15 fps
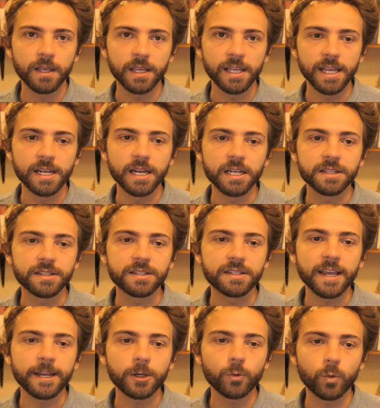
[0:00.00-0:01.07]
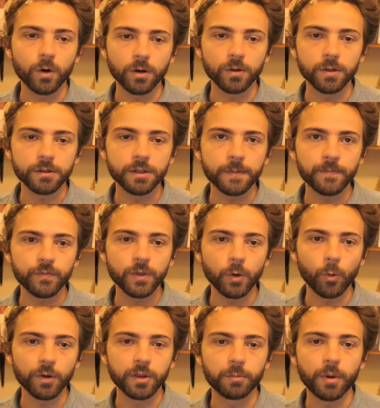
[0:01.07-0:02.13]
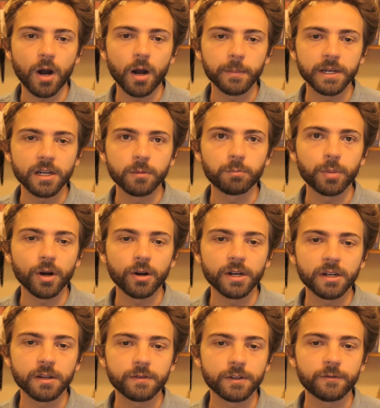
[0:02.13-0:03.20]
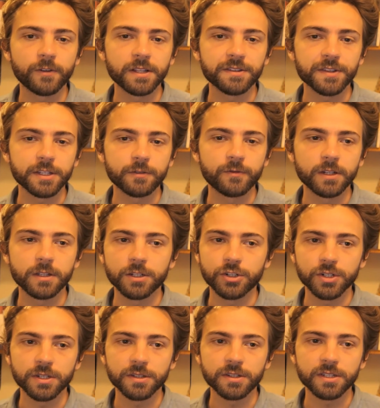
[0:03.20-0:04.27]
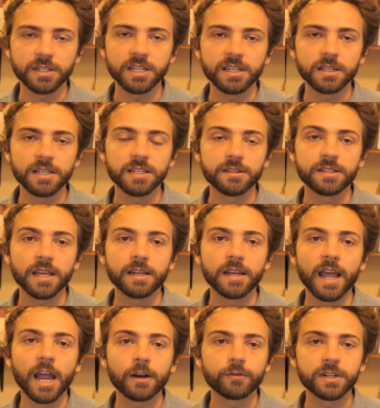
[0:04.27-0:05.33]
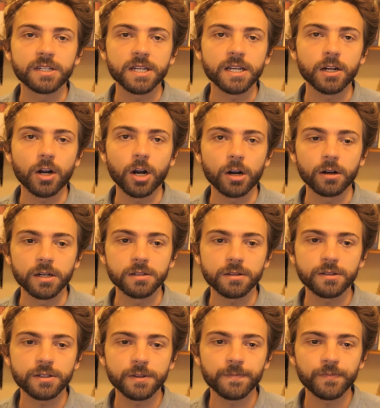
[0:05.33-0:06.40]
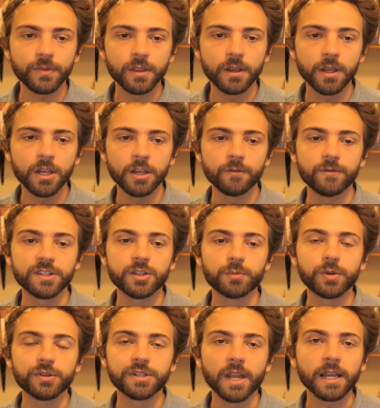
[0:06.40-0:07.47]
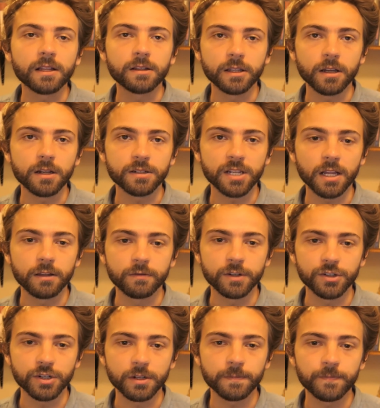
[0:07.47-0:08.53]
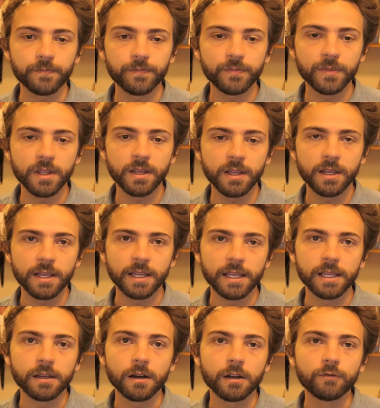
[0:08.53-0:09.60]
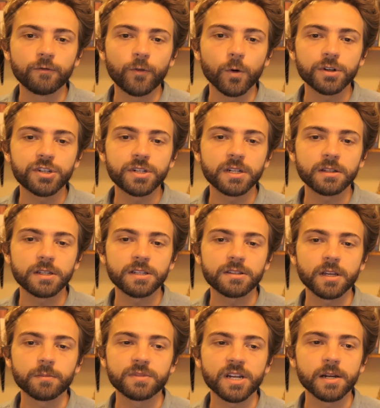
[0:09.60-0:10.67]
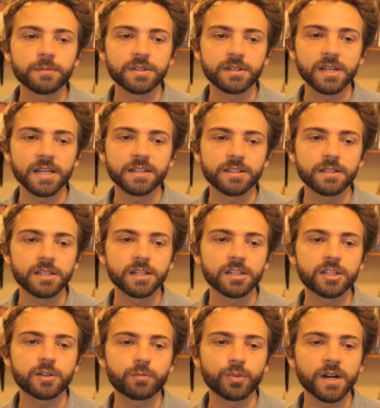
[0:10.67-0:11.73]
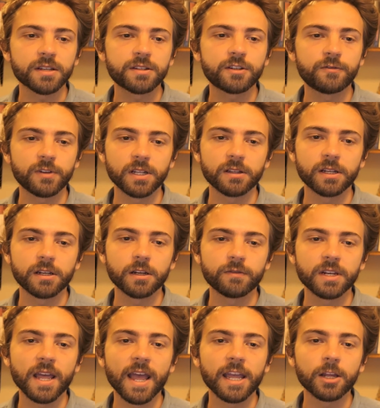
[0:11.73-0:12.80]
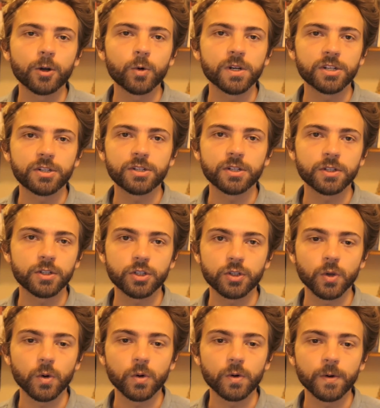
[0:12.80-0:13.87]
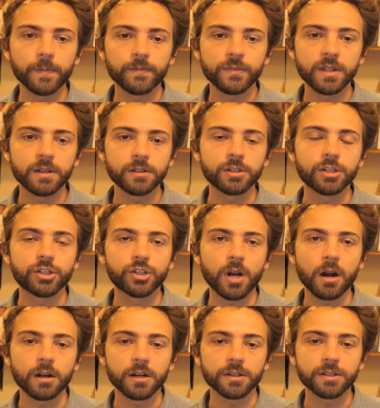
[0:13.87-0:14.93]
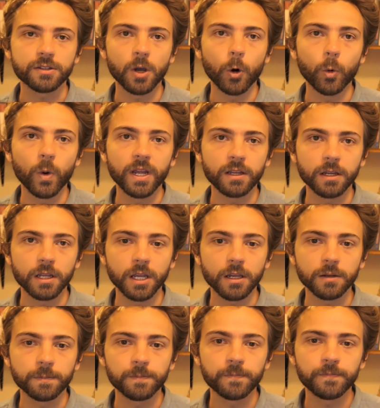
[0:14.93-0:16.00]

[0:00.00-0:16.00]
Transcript: In an insane world where the bombing and burning of defenseless villages is an everyday occurrence, visible nightly on television, it unfortunately sometimes takes the expressed feeling of an anguished soul to shock us awake again.